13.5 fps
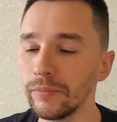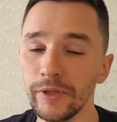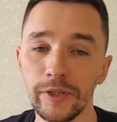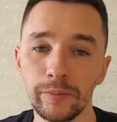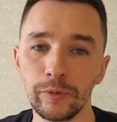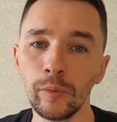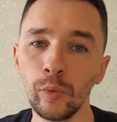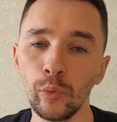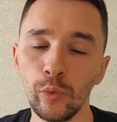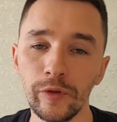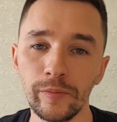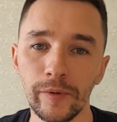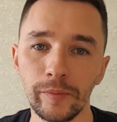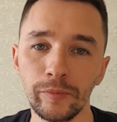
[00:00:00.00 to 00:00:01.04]
But the problem
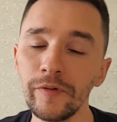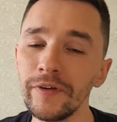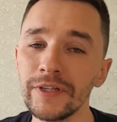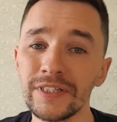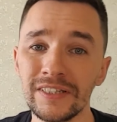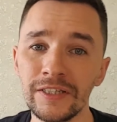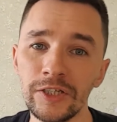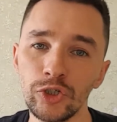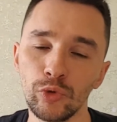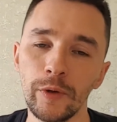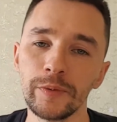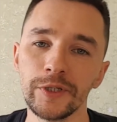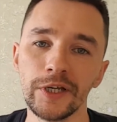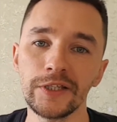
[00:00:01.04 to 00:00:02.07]
with my previous niche
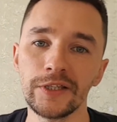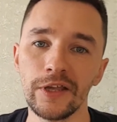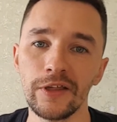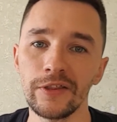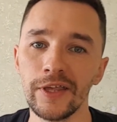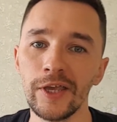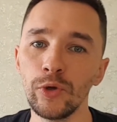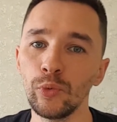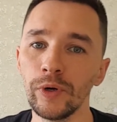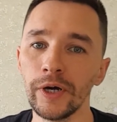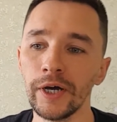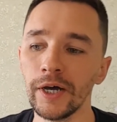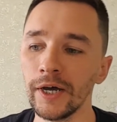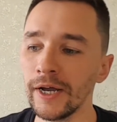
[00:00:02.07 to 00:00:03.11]
websites, they
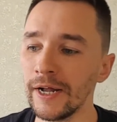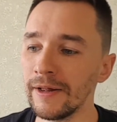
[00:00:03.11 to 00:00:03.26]
were